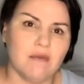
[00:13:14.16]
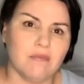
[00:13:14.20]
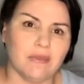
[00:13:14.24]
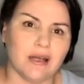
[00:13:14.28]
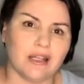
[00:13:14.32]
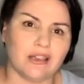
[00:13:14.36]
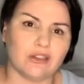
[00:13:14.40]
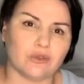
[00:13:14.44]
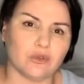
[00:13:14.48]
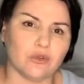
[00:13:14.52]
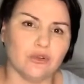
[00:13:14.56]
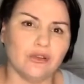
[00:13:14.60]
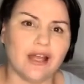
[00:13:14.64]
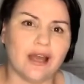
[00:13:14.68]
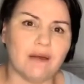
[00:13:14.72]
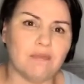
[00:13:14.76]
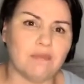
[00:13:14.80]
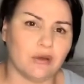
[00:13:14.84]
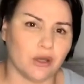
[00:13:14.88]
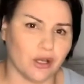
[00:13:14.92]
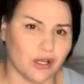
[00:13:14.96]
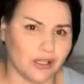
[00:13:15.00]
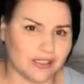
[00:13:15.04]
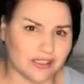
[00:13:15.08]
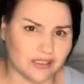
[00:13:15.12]
But through that
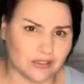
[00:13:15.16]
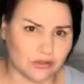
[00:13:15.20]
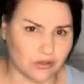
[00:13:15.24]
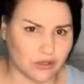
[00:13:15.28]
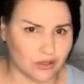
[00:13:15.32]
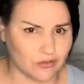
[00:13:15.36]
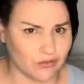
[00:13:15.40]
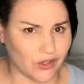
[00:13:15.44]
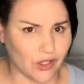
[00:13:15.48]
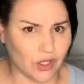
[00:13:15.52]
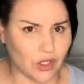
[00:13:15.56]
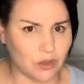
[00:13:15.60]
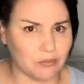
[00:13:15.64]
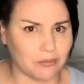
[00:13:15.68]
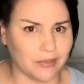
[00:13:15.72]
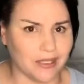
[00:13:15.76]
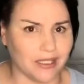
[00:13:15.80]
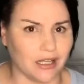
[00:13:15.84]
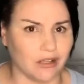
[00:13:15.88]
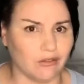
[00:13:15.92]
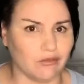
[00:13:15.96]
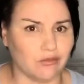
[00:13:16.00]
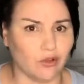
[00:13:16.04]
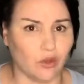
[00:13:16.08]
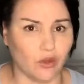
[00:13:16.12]
personal
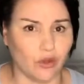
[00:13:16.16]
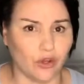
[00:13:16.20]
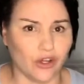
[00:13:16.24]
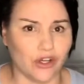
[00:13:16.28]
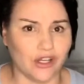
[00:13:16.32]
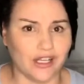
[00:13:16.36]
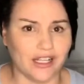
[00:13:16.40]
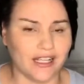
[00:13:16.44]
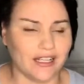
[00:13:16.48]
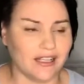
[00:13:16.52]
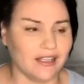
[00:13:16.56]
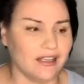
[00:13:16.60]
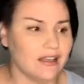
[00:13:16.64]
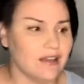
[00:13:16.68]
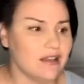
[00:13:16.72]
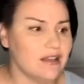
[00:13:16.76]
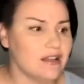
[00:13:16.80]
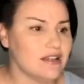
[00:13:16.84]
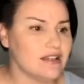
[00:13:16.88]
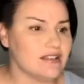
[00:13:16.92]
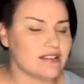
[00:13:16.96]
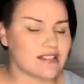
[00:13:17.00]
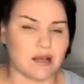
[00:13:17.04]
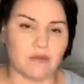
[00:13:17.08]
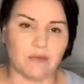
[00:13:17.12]
development of learning
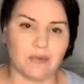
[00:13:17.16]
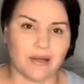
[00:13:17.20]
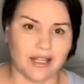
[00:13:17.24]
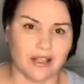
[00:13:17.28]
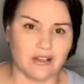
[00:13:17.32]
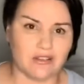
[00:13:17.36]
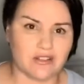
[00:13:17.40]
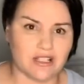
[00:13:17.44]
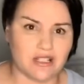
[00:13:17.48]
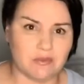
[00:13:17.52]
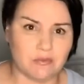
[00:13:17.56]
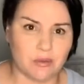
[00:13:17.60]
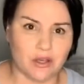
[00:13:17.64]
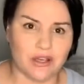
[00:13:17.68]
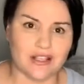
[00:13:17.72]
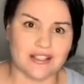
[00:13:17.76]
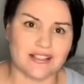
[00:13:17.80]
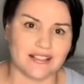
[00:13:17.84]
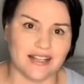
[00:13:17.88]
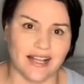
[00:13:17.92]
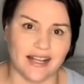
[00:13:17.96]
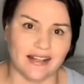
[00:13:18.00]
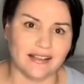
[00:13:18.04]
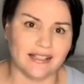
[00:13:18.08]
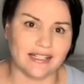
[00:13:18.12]
someone else's
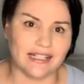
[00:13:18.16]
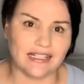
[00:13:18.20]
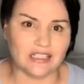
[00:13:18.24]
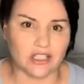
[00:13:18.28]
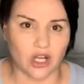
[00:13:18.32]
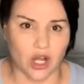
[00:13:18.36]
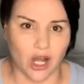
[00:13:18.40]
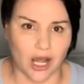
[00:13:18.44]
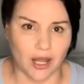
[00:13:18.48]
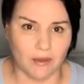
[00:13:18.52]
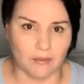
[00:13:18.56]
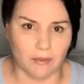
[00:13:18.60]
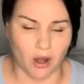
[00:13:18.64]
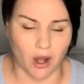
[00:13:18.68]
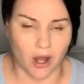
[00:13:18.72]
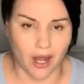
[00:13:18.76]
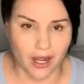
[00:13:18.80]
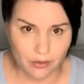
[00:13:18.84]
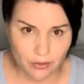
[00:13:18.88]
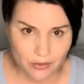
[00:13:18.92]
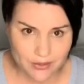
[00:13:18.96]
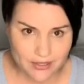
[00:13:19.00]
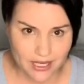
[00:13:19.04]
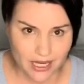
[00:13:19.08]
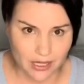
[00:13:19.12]
personality type,
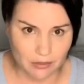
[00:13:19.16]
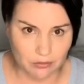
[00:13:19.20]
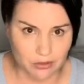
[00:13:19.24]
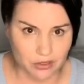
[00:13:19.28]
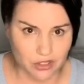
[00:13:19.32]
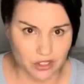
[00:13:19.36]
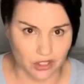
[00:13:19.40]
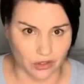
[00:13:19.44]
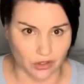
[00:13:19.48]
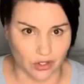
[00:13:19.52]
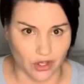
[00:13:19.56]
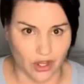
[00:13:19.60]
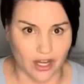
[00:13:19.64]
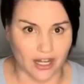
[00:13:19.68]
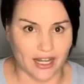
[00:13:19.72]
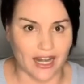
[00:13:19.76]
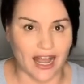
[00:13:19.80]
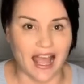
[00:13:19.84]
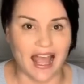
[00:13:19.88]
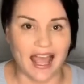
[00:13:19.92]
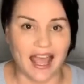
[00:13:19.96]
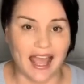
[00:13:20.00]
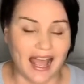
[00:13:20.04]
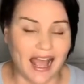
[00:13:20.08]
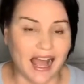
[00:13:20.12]
I was able to learn
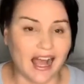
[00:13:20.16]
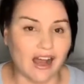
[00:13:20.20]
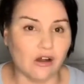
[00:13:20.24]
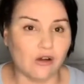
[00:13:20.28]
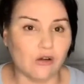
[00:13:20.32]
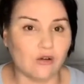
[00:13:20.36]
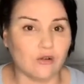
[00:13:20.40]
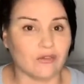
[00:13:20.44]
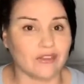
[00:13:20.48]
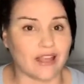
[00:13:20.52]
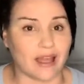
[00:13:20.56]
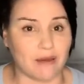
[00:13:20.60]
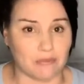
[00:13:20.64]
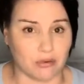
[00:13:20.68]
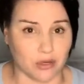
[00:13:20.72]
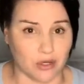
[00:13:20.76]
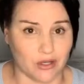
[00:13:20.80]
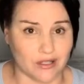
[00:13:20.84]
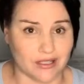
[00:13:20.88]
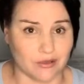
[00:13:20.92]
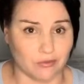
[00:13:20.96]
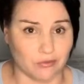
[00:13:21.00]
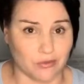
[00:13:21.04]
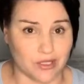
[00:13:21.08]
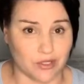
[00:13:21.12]
how that
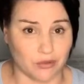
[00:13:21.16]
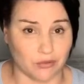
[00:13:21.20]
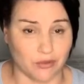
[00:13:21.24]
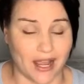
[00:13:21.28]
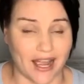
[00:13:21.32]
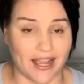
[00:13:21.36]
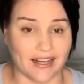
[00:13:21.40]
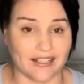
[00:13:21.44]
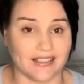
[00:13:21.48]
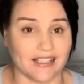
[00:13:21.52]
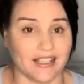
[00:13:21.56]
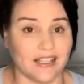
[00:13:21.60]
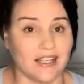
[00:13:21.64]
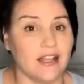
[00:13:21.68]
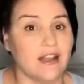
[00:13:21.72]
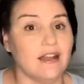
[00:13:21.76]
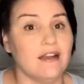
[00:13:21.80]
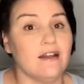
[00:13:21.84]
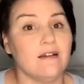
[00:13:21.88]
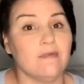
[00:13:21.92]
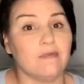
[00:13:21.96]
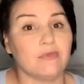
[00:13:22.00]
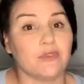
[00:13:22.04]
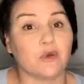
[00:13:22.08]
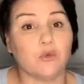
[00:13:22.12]
person was reacting,
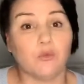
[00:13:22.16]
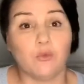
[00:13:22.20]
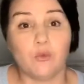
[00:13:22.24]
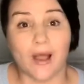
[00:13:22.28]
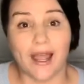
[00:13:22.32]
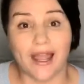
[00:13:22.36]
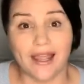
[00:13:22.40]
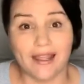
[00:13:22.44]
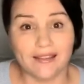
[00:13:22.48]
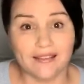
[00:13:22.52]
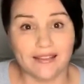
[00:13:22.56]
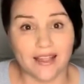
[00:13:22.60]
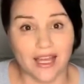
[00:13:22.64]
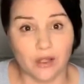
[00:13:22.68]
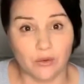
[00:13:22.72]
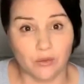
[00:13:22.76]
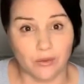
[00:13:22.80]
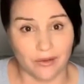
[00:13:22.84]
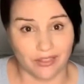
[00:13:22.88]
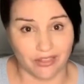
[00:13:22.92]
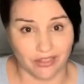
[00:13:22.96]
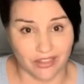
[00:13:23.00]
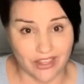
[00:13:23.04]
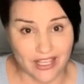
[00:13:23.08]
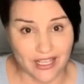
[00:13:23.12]
the way they
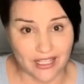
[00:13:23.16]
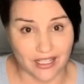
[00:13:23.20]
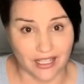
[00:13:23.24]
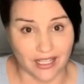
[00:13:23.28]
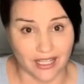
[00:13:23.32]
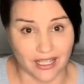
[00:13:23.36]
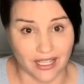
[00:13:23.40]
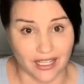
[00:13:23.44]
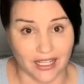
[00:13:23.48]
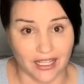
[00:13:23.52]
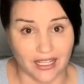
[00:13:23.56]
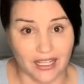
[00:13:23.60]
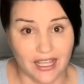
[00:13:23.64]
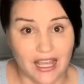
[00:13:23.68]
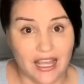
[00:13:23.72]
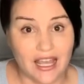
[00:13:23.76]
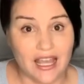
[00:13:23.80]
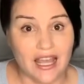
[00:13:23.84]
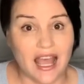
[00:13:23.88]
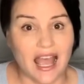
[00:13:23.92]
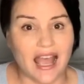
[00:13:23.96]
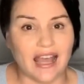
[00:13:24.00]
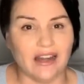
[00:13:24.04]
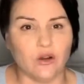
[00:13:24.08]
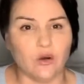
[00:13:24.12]
were thinking,
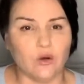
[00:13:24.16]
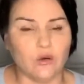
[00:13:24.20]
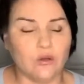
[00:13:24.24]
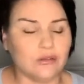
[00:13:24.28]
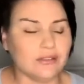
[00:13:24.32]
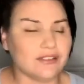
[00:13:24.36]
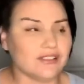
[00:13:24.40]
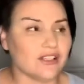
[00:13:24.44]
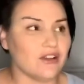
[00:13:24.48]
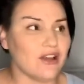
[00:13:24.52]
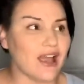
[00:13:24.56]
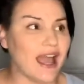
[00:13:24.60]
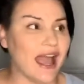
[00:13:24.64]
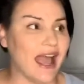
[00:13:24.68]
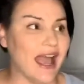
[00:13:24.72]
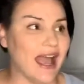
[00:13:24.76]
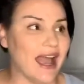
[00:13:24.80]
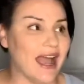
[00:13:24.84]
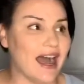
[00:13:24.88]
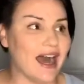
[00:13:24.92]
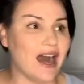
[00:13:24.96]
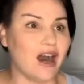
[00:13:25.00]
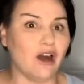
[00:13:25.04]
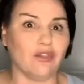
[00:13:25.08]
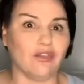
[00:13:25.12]
and also
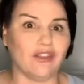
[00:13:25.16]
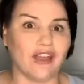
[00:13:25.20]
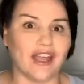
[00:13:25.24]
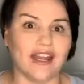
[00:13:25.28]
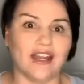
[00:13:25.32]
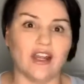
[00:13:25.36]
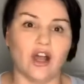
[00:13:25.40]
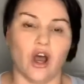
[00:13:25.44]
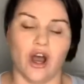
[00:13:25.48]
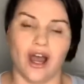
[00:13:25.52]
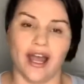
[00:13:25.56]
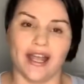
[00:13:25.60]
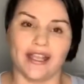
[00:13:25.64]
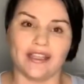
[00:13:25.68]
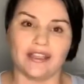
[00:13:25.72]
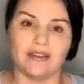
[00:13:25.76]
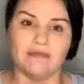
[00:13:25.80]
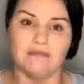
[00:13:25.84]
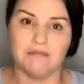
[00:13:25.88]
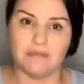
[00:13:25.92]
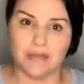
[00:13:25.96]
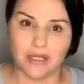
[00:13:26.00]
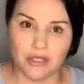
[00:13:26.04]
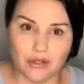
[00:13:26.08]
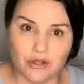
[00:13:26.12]
how then I
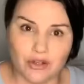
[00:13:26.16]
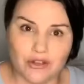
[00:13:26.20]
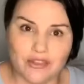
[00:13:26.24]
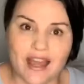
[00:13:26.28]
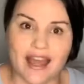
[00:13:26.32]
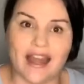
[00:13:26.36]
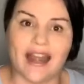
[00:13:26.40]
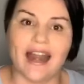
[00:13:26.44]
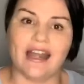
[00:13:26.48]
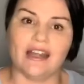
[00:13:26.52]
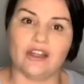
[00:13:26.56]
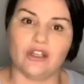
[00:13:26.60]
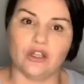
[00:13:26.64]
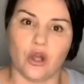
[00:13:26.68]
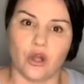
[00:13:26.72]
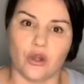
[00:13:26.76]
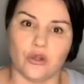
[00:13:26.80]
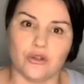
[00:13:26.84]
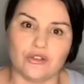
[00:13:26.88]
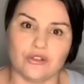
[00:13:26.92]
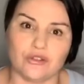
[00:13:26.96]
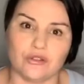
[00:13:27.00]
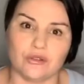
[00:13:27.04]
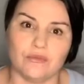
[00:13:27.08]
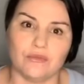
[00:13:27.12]
can mirror that and
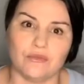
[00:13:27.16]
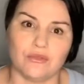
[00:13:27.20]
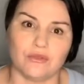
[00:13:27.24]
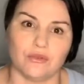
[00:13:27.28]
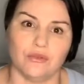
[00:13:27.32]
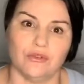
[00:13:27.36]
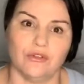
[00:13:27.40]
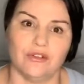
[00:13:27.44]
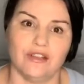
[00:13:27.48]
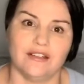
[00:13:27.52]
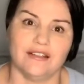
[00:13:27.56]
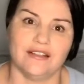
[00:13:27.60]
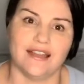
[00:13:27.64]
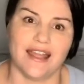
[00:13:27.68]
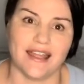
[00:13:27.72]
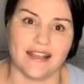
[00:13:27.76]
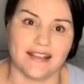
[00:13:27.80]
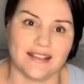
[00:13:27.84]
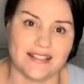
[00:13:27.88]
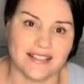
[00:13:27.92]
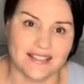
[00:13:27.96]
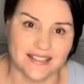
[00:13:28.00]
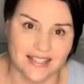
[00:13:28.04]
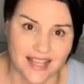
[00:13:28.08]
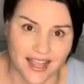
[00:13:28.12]
coach them through the
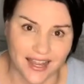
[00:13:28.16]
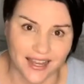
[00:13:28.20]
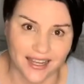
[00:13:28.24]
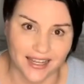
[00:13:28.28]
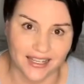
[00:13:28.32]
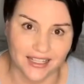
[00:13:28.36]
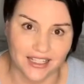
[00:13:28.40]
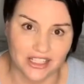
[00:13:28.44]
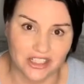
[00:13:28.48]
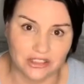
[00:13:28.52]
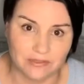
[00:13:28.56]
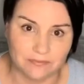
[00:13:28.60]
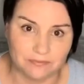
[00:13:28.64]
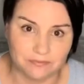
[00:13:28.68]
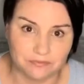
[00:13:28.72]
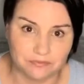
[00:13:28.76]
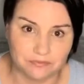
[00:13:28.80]
next stage.